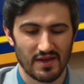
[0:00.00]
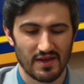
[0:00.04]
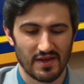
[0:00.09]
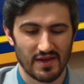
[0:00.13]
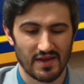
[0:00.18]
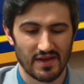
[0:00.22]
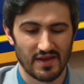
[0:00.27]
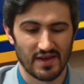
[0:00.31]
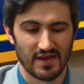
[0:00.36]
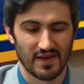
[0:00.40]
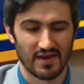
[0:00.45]

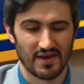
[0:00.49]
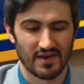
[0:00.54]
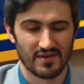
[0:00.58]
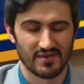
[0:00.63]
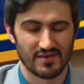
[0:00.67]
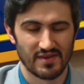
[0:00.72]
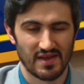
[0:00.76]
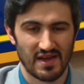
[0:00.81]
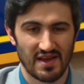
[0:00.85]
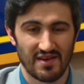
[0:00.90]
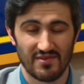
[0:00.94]

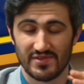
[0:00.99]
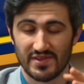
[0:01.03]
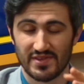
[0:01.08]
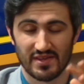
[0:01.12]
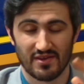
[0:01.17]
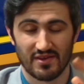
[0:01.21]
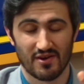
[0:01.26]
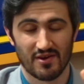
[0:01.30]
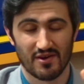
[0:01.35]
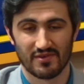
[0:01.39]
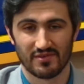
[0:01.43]
And everything
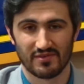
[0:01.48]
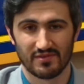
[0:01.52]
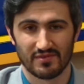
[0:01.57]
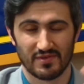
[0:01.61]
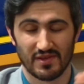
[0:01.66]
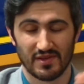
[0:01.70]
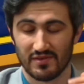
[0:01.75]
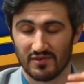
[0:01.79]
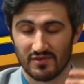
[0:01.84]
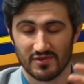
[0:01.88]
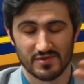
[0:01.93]

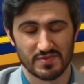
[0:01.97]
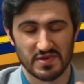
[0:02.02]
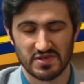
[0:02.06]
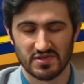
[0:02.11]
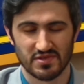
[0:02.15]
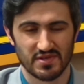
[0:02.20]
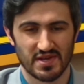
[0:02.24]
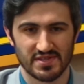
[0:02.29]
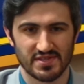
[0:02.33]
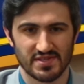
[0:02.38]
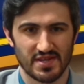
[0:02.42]
in especially
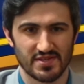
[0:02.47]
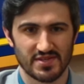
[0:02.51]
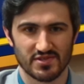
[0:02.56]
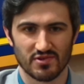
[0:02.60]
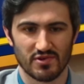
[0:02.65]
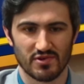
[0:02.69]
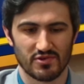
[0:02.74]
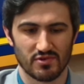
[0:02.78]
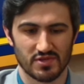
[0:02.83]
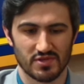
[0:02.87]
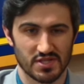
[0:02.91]
the United States, is
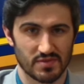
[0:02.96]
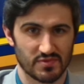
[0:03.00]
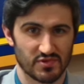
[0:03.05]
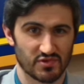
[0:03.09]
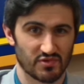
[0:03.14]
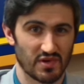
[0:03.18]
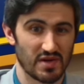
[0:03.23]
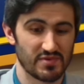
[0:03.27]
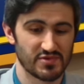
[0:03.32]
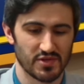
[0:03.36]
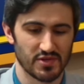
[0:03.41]
going to a
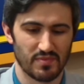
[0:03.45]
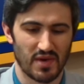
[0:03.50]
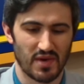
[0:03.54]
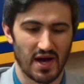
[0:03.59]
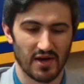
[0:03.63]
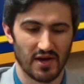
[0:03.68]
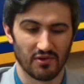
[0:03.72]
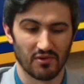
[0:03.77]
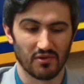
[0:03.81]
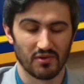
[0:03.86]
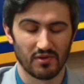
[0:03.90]
subscription
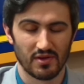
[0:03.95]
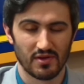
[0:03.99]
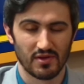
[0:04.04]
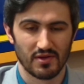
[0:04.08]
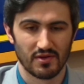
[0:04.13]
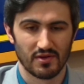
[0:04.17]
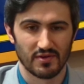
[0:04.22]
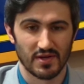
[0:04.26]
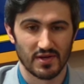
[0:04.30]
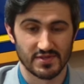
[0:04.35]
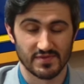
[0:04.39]
model.
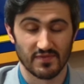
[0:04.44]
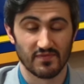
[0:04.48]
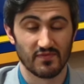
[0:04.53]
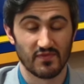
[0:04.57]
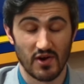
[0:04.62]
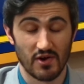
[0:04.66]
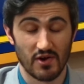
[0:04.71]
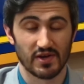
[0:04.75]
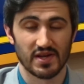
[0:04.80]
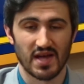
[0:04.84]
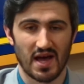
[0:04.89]
That's a
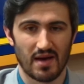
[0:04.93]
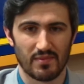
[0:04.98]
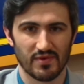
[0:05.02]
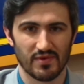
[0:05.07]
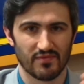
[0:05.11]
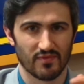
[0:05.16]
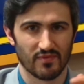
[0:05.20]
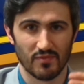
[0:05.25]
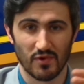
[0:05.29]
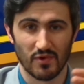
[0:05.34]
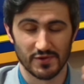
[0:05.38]
very common
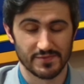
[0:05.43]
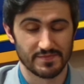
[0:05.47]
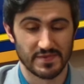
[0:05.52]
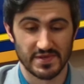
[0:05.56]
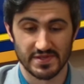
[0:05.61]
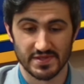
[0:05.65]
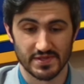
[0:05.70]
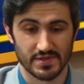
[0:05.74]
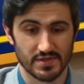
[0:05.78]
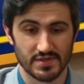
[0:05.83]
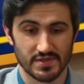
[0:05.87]
for most
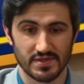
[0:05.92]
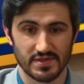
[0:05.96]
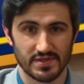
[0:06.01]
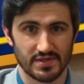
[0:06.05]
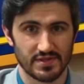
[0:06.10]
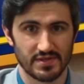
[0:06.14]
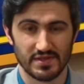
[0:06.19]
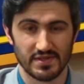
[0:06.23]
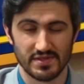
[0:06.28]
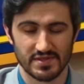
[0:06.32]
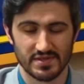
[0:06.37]
businesses
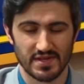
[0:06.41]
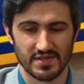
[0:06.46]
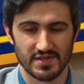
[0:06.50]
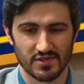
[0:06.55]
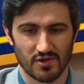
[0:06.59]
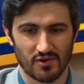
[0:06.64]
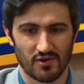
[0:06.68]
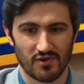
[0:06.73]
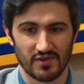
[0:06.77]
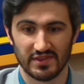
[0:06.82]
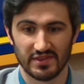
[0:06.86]
these days,
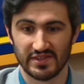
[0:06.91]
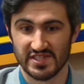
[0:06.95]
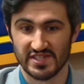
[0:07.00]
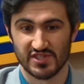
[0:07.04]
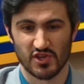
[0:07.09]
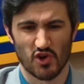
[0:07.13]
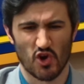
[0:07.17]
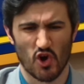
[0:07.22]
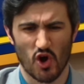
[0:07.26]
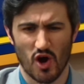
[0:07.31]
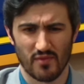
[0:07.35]
to at
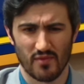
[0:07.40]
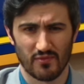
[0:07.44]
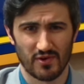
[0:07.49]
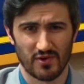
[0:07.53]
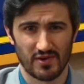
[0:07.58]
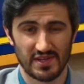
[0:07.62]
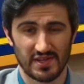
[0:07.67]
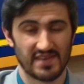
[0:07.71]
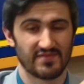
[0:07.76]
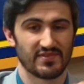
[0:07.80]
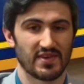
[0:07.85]
least offer
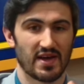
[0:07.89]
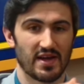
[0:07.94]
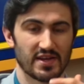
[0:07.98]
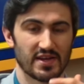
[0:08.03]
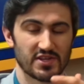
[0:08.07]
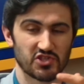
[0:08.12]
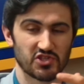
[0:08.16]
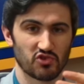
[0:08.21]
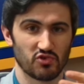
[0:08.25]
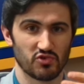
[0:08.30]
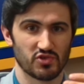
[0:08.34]
it, if not
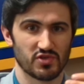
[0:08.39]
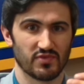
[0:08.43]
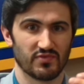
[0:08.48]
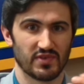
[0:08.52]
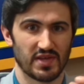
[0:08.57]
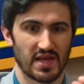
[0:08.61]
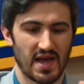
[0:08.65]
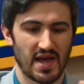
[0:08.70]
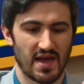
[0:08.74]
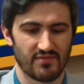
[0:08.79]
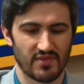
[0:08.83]

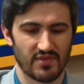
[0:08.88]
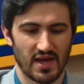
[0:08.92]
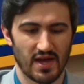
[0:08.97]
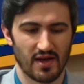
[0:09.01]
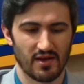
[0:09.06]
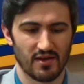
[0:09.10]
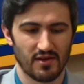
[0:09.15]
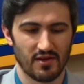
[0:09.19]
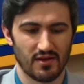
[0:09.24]
exclusively have that.